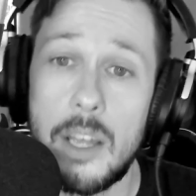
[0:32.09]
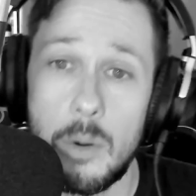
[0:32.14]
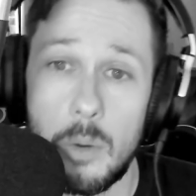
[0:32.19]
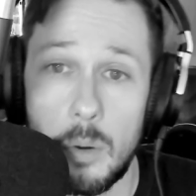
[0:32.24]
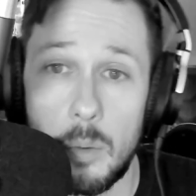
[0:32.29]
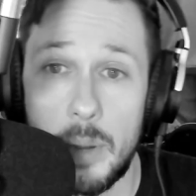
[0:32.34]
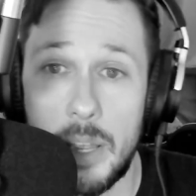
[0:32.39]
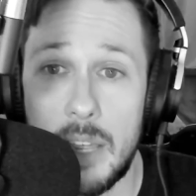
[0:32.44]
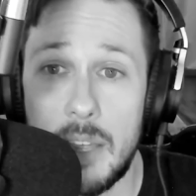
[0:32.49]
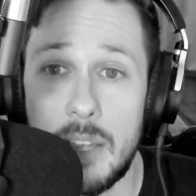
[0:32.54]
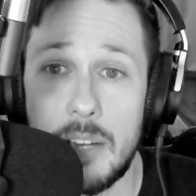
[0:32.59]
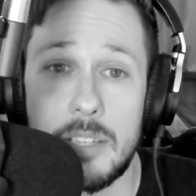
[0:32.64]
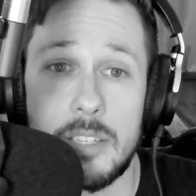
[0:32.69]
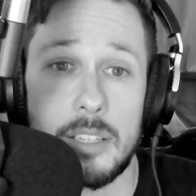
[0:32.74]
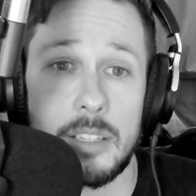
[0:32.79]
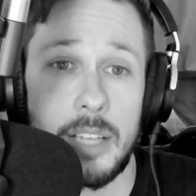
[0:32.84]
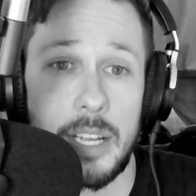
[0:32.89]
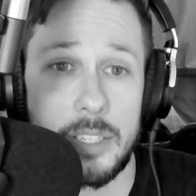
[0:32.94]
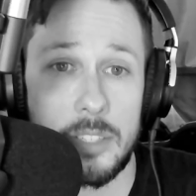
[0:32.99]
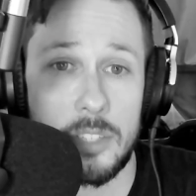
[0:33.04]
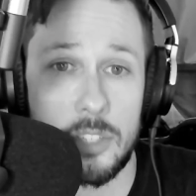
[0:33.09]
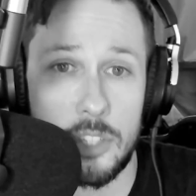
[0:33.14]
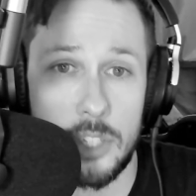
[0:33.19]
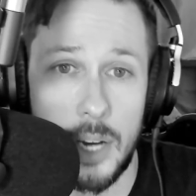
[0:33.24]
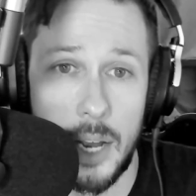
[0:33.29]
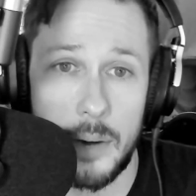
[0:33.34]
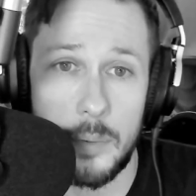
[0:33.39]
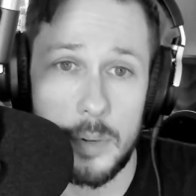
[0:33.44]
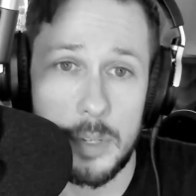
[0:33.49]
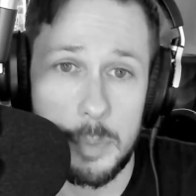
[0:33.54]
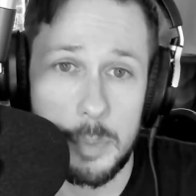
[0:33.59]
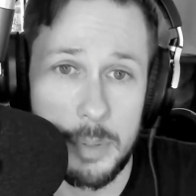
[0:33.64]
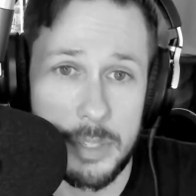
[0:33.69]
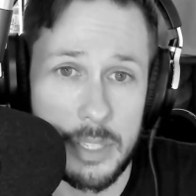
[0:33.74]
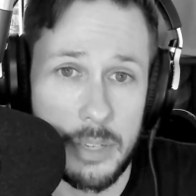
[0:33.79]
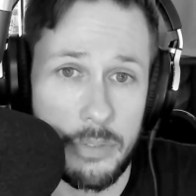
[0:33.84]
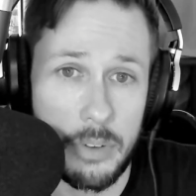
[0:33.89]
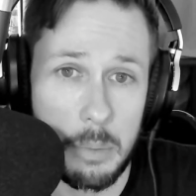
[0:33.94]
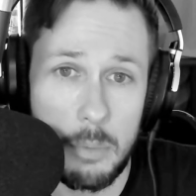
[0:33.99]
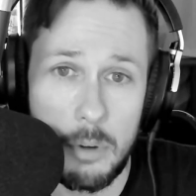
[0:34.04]
where we each select a genre
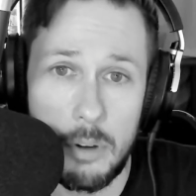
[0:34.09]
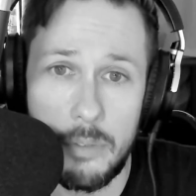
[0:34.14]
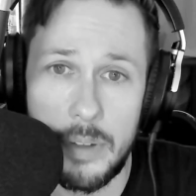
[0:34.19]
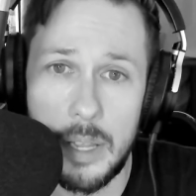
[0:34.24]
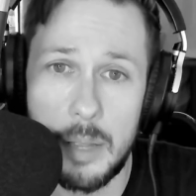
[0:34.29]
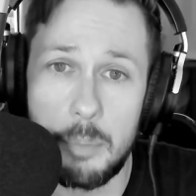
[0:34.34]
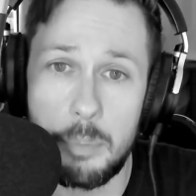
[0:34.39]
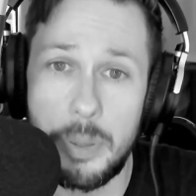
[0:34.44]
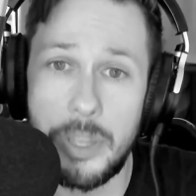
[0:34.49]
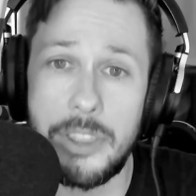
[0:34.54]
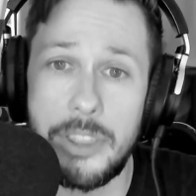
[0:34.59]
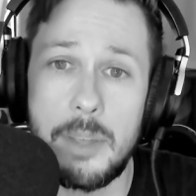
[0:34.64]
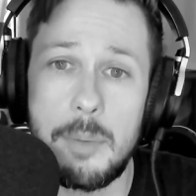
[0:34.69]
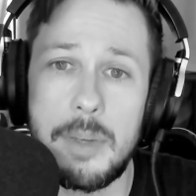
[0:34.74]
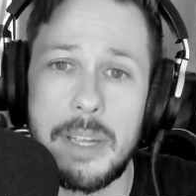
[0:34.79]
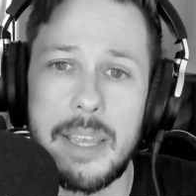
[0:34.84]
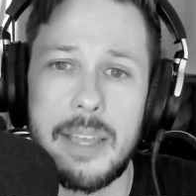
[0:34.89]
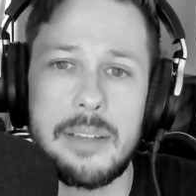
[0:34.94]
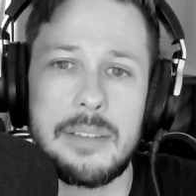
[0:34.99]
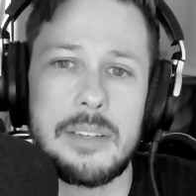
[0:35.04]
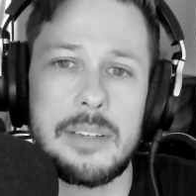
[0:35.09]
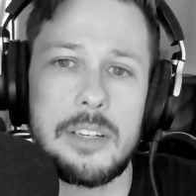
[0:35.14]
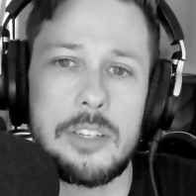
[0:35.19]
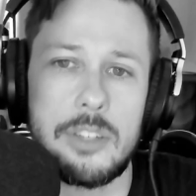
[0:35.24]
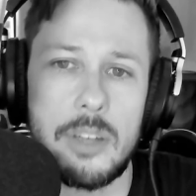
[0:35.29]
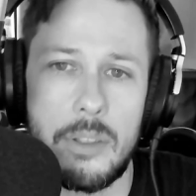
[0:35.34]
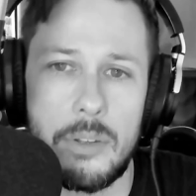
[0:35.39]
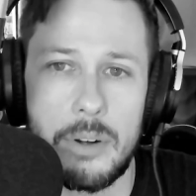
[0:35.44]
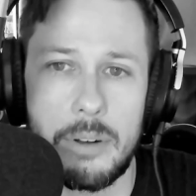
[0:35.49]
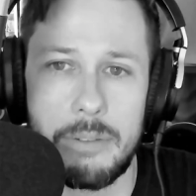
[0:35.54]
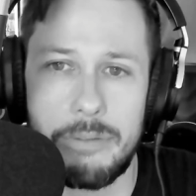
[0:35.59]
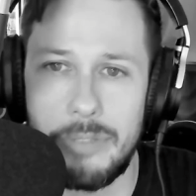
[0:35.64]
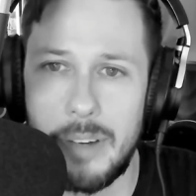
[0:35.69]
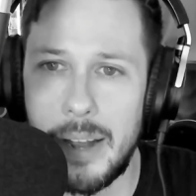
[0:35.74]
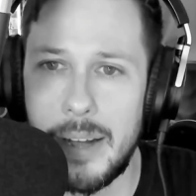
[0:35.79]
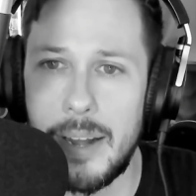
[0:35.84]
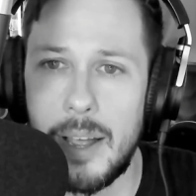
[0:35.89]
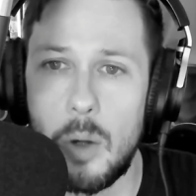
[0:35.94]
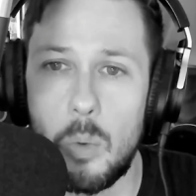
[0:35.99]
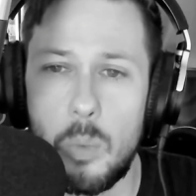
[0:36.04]
specific movie and pit them against each other to
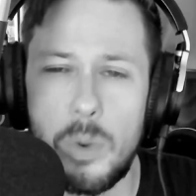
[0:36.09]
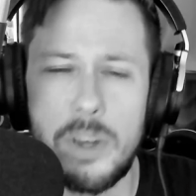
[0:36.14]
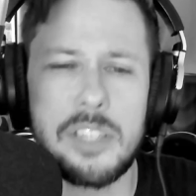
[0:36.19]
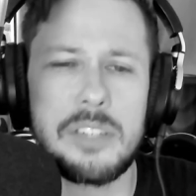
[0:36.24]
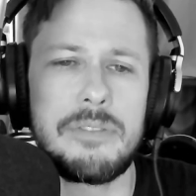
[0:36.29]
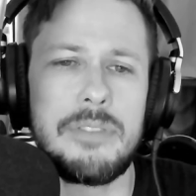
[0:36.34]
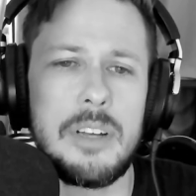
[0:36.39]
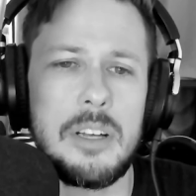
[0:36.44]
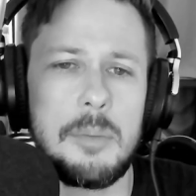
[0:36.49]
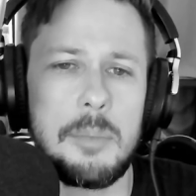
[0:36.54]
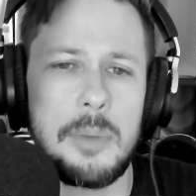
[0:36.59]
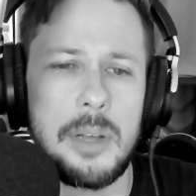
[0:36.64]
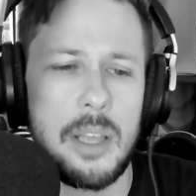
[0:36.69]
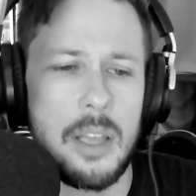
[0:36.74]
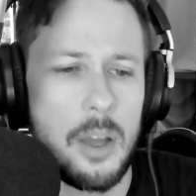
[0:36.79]
find out which film